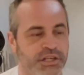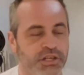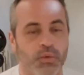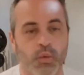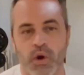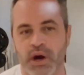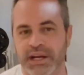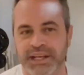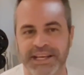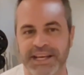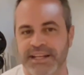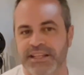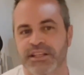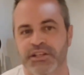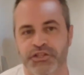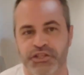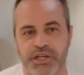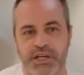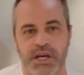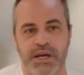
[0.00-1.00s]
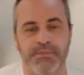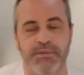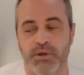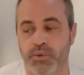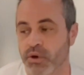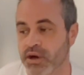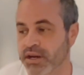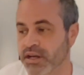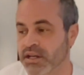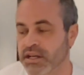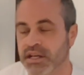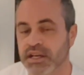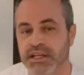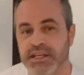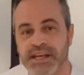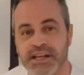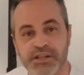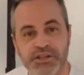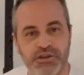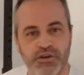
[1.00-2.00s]
You want to get in the gym, you want to
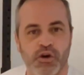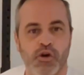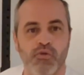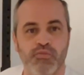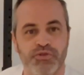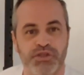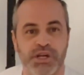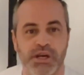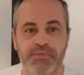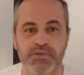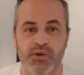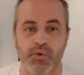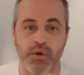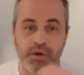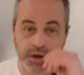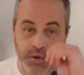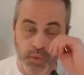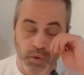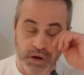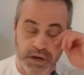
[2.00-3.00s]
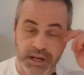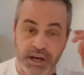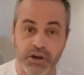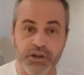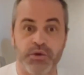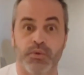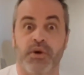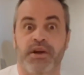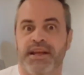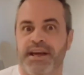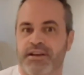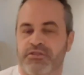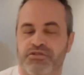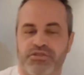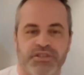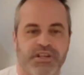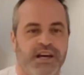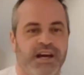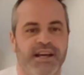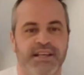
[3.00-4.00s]
get in your home gym, you want to work out, you want to
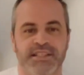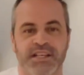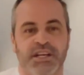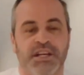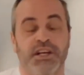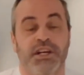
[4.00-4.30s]
exercise,